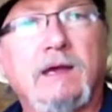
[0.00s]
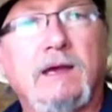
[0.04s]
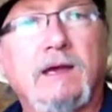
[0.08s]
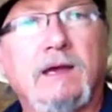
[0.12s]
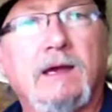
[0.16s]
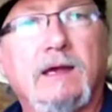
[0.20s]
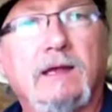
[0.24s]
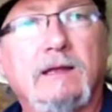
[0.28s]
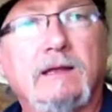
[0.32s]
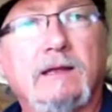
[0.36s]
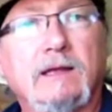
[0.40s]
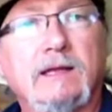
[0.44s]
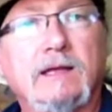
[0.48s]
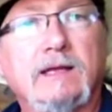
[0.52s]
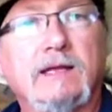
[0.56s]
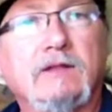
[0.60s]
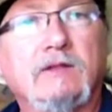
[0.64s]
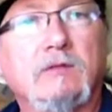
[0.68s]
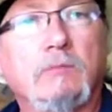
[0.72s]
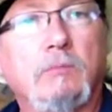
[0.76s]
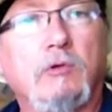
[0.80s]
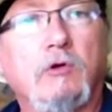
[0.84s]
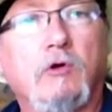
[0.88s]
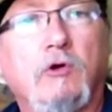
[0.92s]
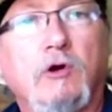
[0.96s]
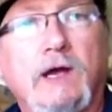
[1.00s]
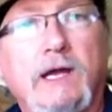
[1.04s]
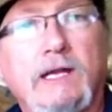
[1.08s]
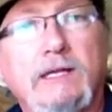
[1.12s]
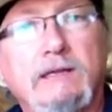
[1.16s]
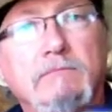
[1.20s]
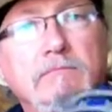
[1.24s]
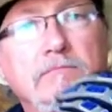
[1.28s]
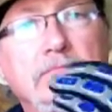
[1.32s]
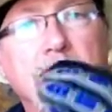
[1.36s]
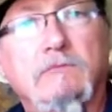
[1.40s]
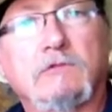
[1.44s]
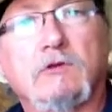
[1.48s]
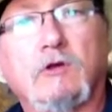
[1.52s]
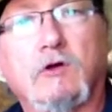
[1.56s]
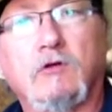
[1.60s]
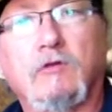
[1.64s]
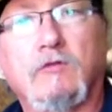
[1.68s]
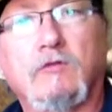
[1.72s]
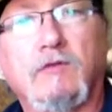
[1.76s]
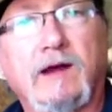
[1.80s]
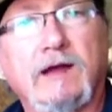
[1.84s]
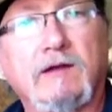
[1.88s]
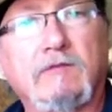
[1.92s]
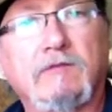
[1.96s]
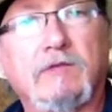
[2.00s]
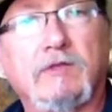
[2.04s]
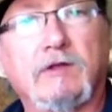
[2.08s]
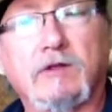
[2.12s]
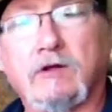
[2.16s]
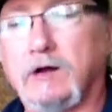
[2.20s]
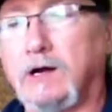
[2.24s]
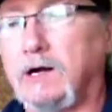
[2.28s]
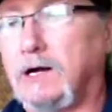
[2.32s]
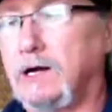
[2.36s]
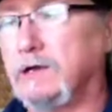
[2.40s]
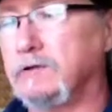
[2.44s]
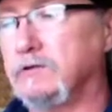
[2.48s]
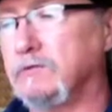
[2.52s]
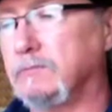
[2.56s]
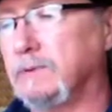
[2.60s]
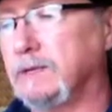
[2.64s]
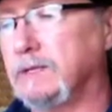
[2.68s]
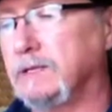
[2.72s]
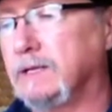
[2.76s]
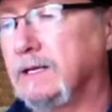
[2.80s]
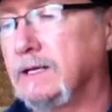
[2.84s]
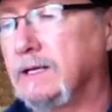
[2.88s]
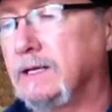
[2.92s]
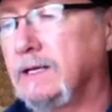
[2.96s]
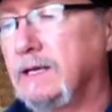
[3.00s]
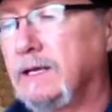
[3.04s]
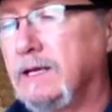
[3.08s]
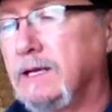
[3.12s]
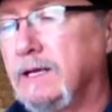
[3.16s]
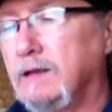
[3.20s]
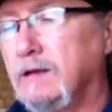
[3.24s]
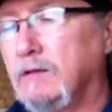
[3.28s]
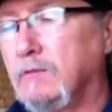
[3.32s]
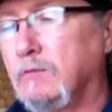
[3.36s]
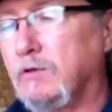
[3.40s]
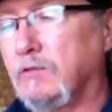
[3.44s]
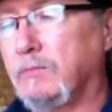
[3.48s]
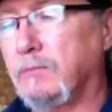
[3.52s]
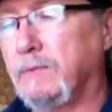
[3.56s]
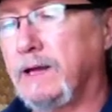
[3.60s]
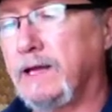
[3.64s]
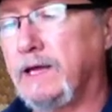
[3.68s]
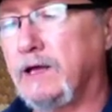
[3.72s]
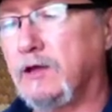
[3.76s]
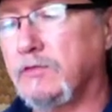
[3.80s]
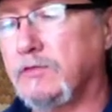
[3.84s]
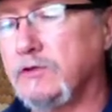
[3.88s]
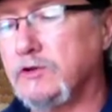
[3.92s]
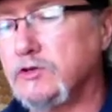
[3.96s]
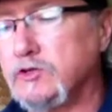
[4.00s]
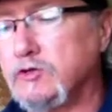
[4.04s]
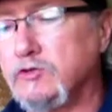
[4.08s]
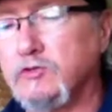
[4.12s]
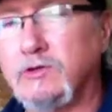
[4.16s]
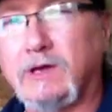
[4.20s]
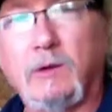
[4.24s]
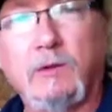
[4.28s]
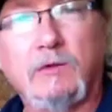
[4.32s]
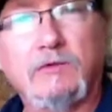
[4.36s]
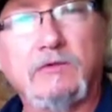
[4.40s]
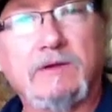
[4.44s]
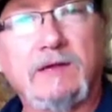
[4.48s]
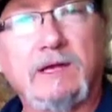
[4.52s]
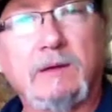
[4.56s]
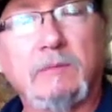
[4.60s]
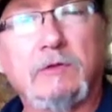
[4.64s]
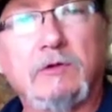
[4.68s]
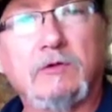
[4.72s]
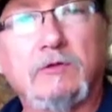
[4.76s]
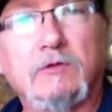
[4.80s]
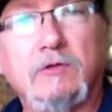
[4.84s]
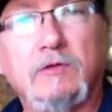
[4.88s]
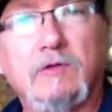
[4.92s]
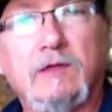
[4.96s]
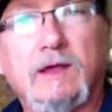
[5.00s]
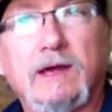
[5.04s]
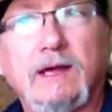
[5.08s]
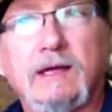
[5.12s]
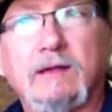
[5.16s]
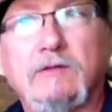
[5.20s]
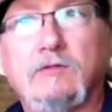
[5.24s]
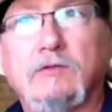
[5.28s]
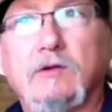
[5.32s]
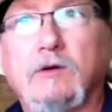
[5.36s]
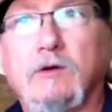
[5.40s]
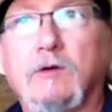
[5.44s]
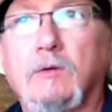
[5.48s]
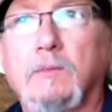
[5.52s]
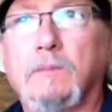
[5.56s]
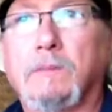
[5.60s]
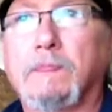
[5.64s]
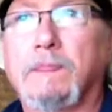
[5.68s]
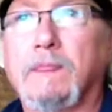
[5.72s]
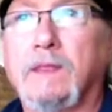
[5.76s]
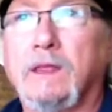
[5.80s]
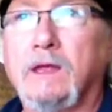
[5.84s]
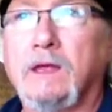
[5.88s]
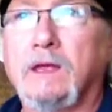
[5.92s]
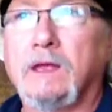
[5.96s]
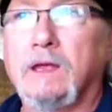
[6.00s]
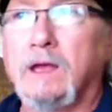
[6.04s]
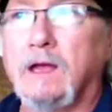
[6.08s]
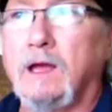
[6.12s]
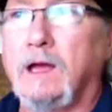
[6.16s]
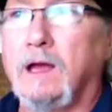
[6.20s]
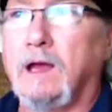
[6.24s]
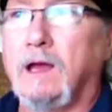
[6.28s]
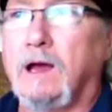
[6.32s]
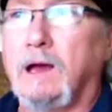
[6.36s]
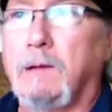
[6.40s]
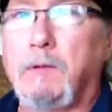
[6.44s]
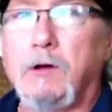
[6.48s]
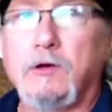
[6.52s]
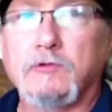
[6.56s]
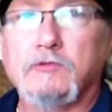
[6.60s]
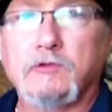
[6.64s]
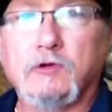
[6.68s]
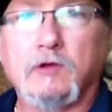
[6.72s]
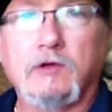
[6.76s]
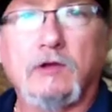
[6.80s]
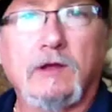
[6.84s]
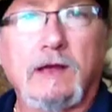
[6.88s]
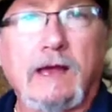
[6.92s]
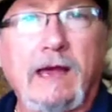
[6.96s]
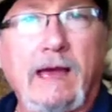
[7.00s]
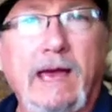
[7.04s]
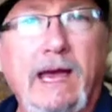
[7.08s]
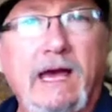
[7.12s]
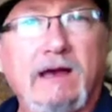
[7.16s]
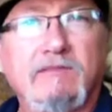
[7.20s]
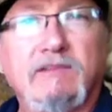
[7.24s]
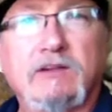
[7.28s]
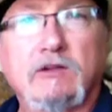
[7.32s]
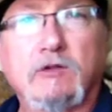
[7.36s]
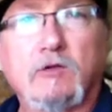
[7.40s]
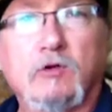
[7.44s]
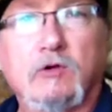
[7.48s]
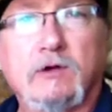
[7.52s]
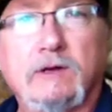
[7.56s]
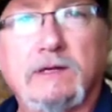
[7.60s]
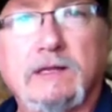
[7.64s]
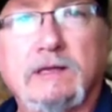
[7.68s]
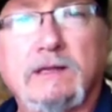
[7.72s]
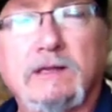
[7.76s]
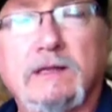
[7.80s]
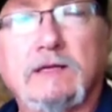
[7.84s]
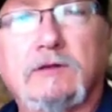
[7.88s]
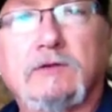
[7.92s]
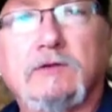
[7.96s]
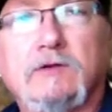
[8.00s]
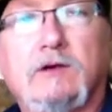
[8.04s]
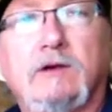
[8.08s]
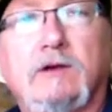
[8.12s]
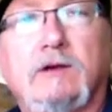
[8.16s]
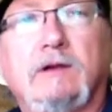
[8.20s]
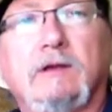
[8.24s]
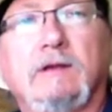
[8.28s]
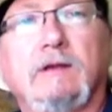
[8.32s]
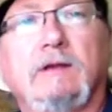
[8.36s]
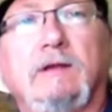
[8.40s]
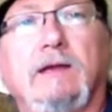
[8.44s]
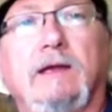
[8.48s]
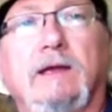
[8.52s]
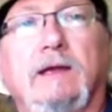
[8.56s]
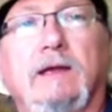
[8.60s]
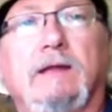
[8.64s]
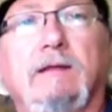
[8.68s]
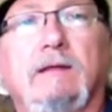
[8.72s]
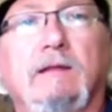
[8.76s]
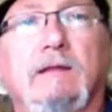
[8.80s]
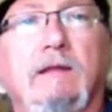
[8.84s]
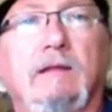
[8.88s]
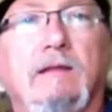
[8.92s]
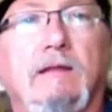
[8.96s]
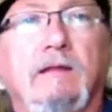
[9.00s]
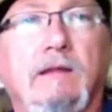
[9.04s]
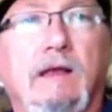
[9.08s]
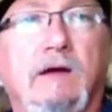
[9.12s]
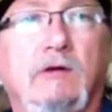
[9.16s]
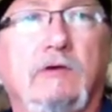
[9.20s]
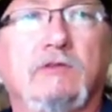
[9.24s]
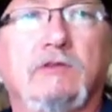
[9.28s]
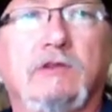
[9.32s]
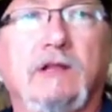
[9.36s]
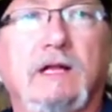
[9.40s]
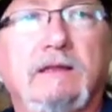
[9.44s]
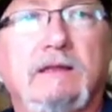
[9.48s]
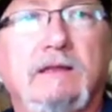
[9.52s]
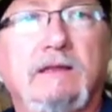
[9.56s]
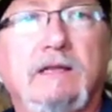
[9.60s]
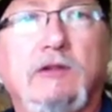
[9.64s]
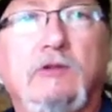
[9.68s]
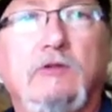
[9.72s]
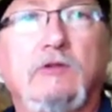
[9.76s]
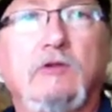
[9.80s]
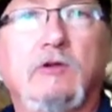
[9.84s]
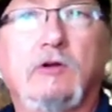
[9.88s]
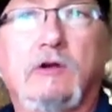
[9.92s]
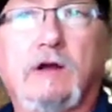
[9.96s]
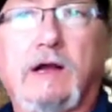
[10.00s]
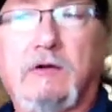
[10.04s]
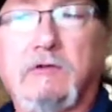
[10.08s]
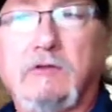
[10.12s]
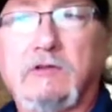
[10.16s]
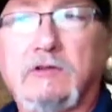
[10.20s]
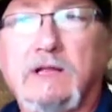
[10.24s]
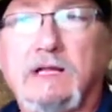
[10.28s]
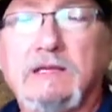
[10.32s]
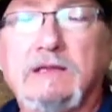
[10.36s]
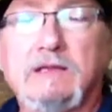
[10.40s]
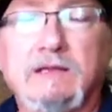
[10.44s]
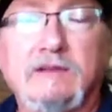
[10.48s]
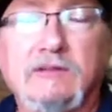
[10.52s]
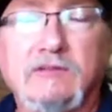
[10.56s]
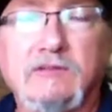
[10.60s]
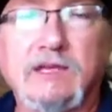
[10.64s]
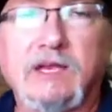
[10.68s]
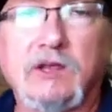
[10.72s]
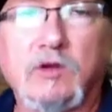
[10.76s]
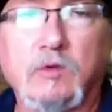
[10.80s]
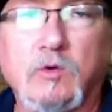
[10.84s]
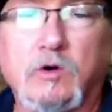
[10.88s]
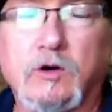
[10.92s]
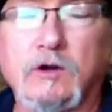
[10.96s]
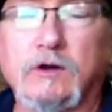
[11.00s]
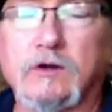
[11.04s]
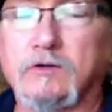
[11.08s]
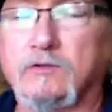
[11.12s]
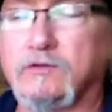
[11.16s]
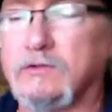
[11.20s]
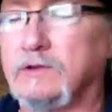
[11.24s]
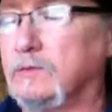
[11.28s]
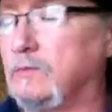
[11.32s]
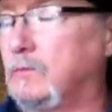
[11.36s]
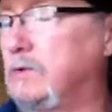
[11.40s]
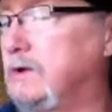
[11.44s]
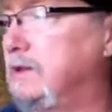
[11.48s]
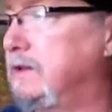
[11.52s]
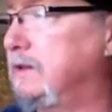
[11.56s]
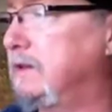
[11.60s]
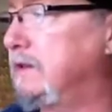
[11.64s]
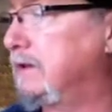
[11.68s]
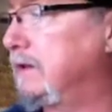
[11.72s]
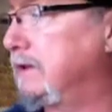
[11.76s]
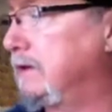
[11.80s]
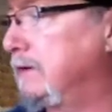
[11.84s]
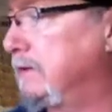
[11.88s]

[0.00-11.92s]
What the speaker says: and get deployed and go fight for the cause. But with my health issues, I wasn't able to do that. So I'm also an avid coin collector, and I was collecting in New York. I was collecting the state quarters, and when